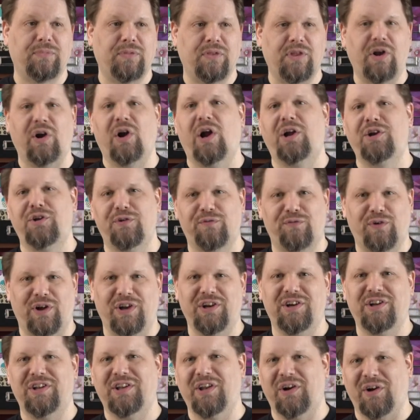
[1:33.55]
they're
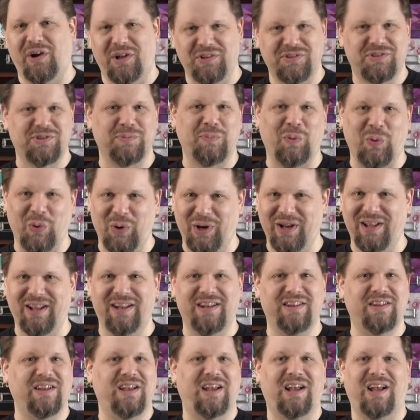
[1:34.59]
underfunded, they're
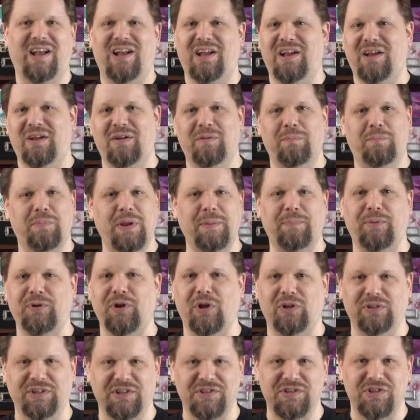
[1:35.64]
unsupported, uh, people
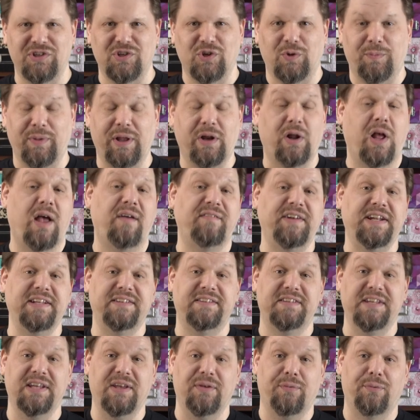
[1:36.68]
don't listen to them, they don't have any
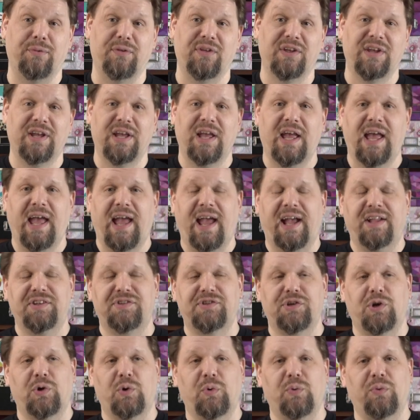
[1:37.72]
teeth. And
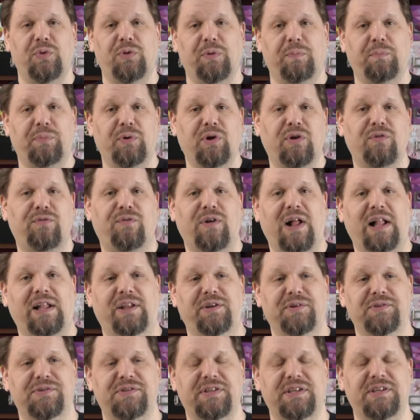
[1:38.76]
so the book
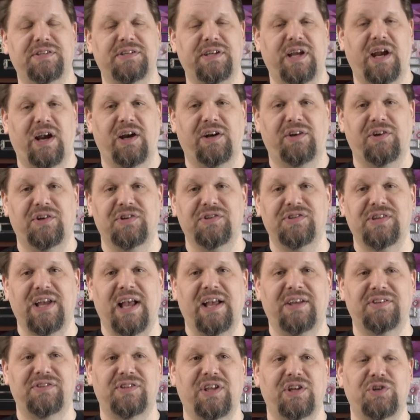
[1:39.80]
follows these characters
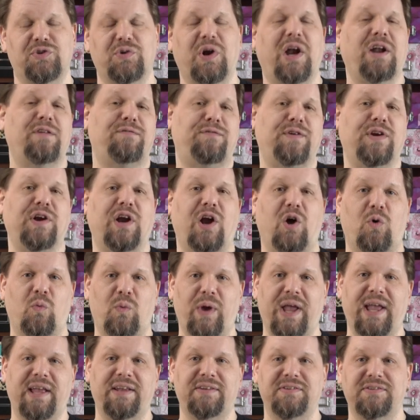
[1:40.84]
as they try to figure out
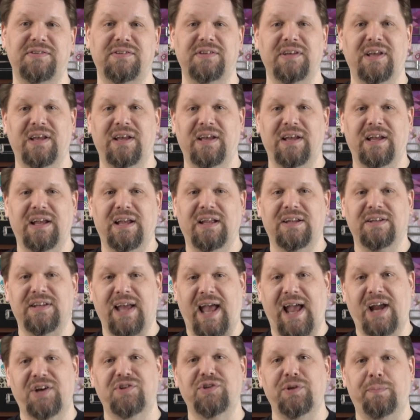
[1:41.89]
ways
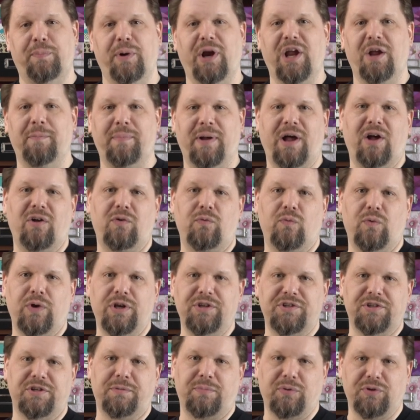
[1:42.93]
to actually bring about
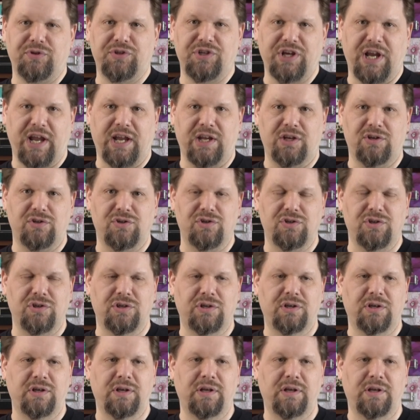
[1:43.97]
reasonable change.